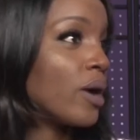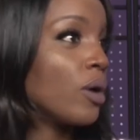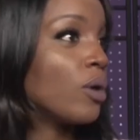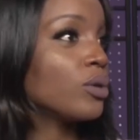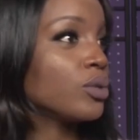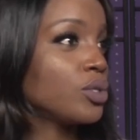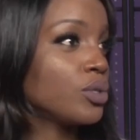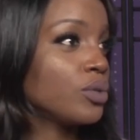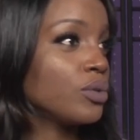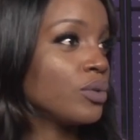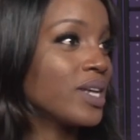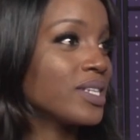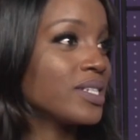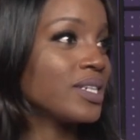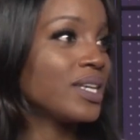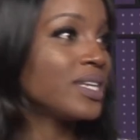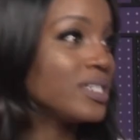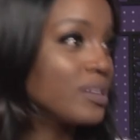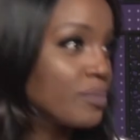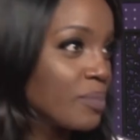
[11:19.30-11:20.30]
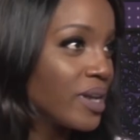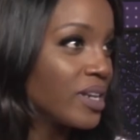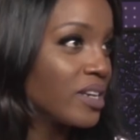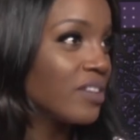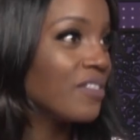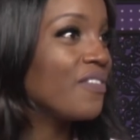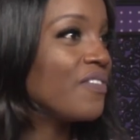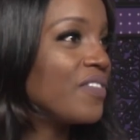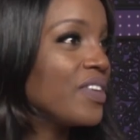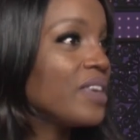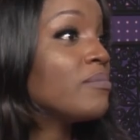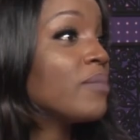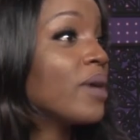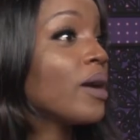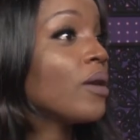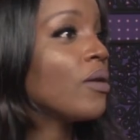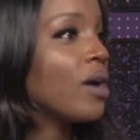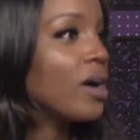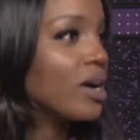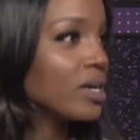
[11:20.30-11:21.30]
I got to as an independent
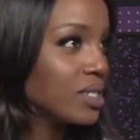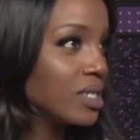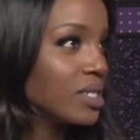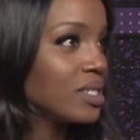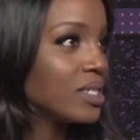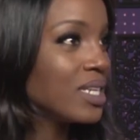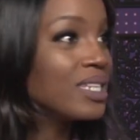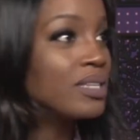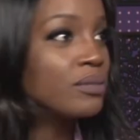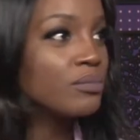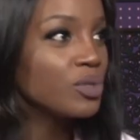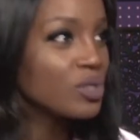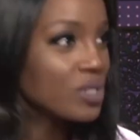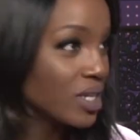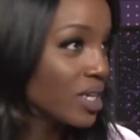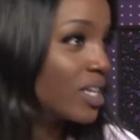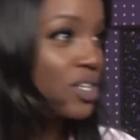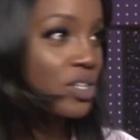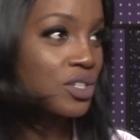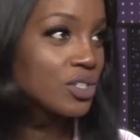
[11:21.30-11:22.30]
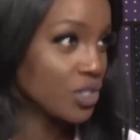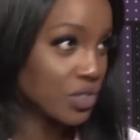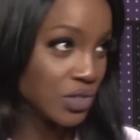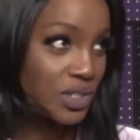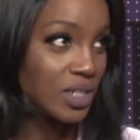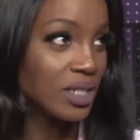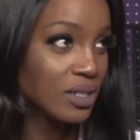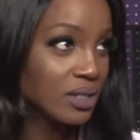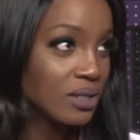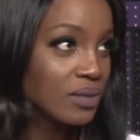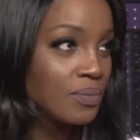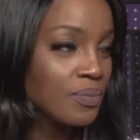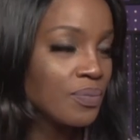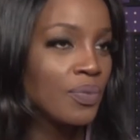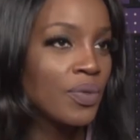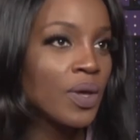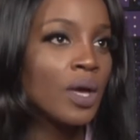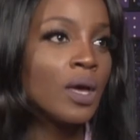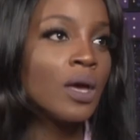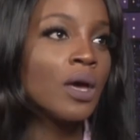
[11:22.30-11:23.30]
female artist in the music industry. Mm-hmm.
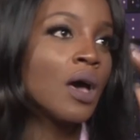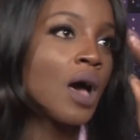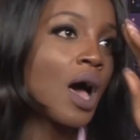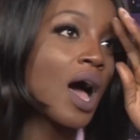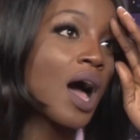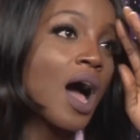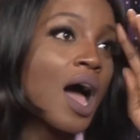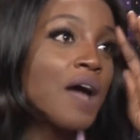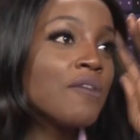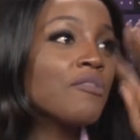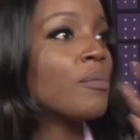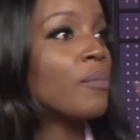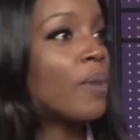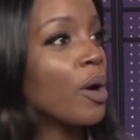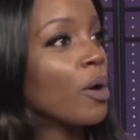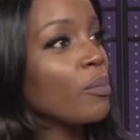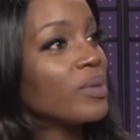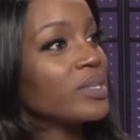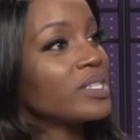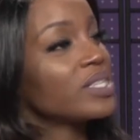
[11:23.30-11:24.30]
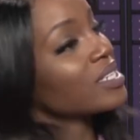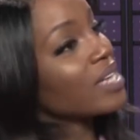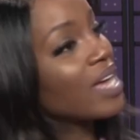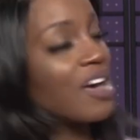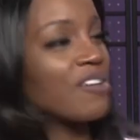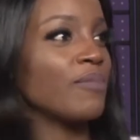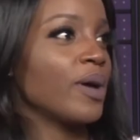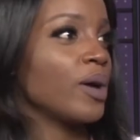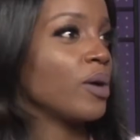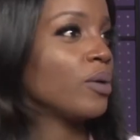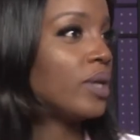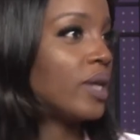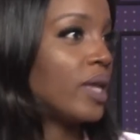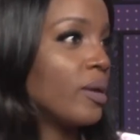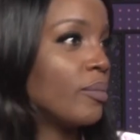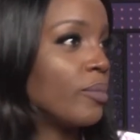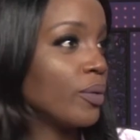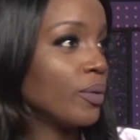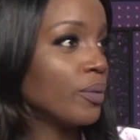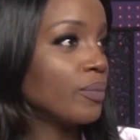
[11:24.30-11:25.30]
I run my own business. I have my own
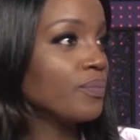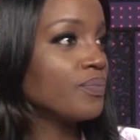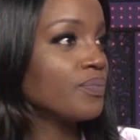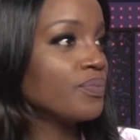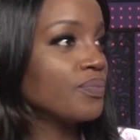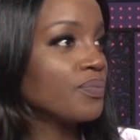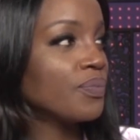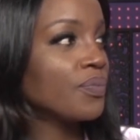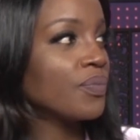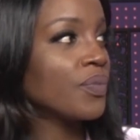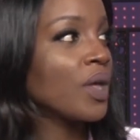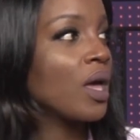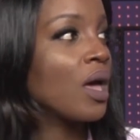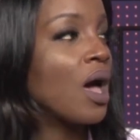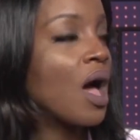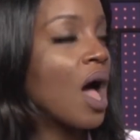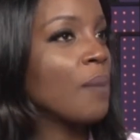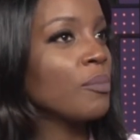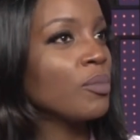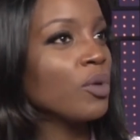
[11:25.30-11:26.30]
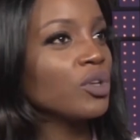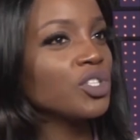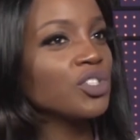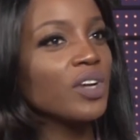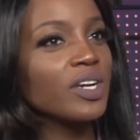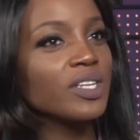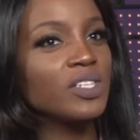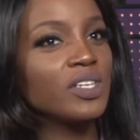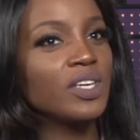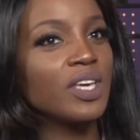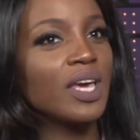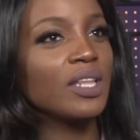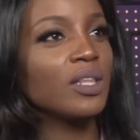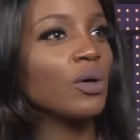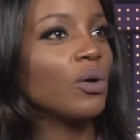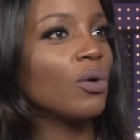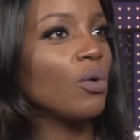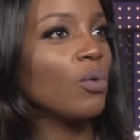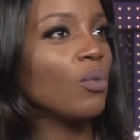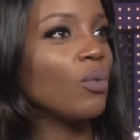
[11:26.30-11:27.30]
label. I'm not trying to get
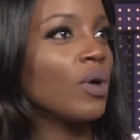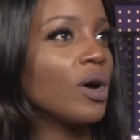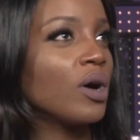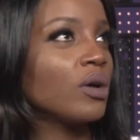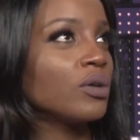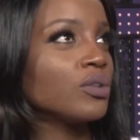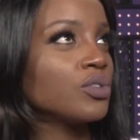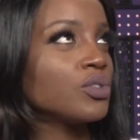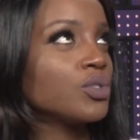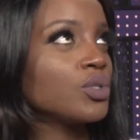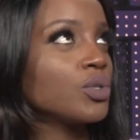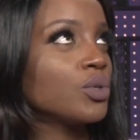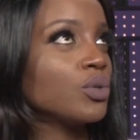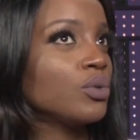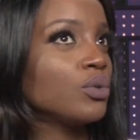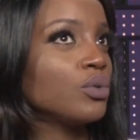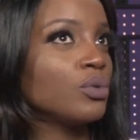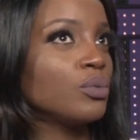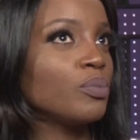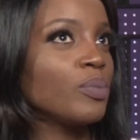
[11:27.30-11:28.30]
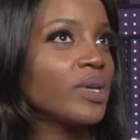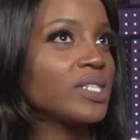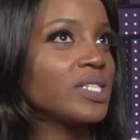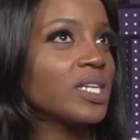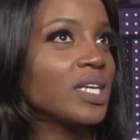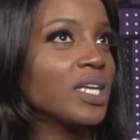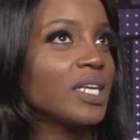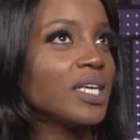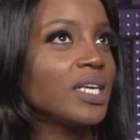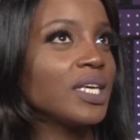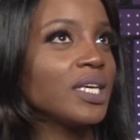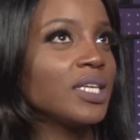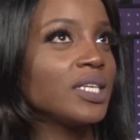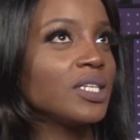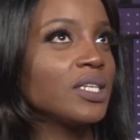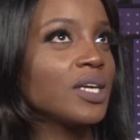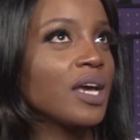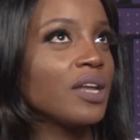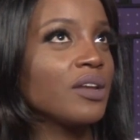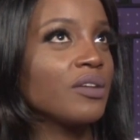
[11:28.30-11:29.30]
the whole world to basically
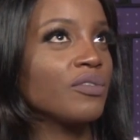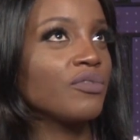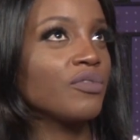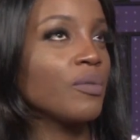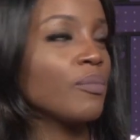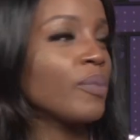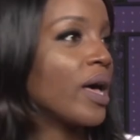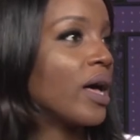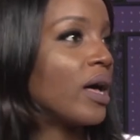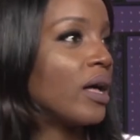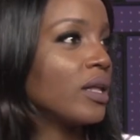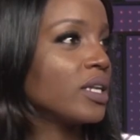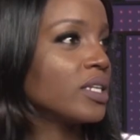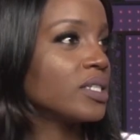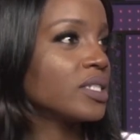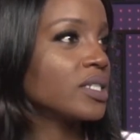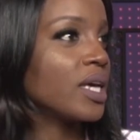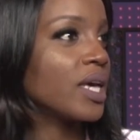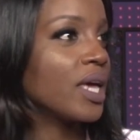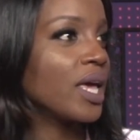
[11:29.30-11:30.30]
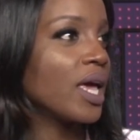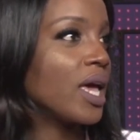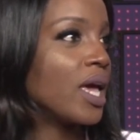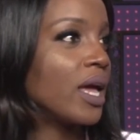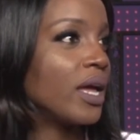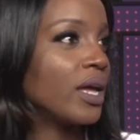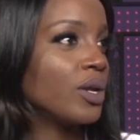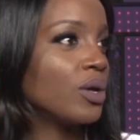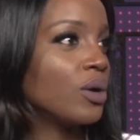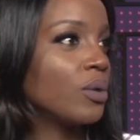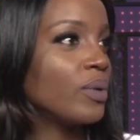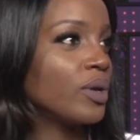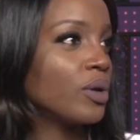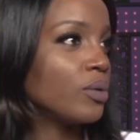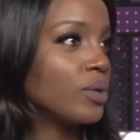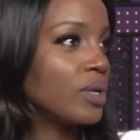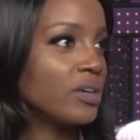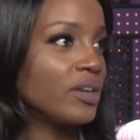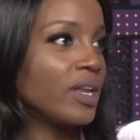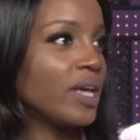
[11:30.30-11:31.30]
kind of rebel and say, hey, you know, we
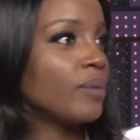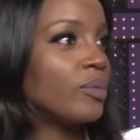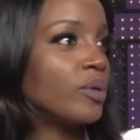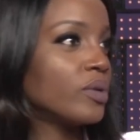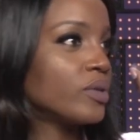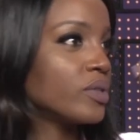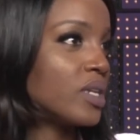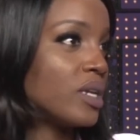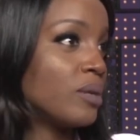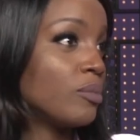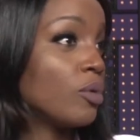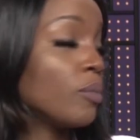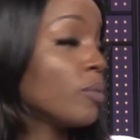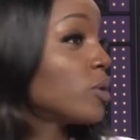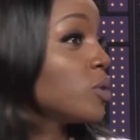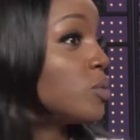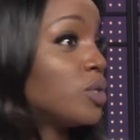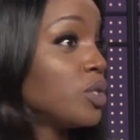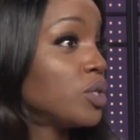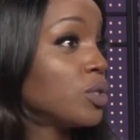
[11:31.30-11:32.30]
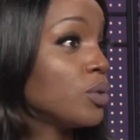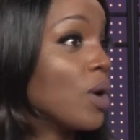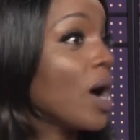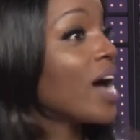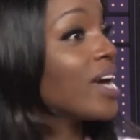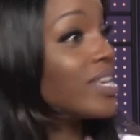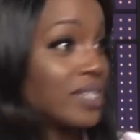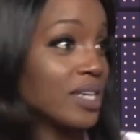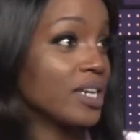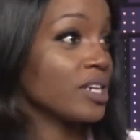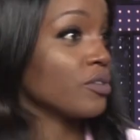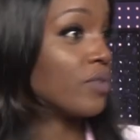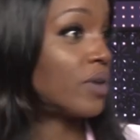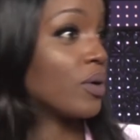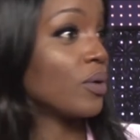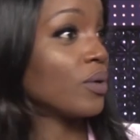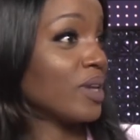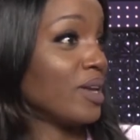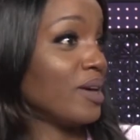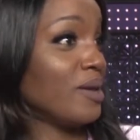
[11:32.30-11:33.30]
don't need labels anymore, because we do. I signed a
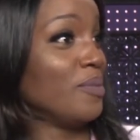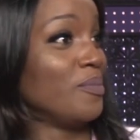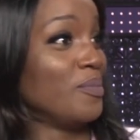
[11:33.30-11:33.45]
record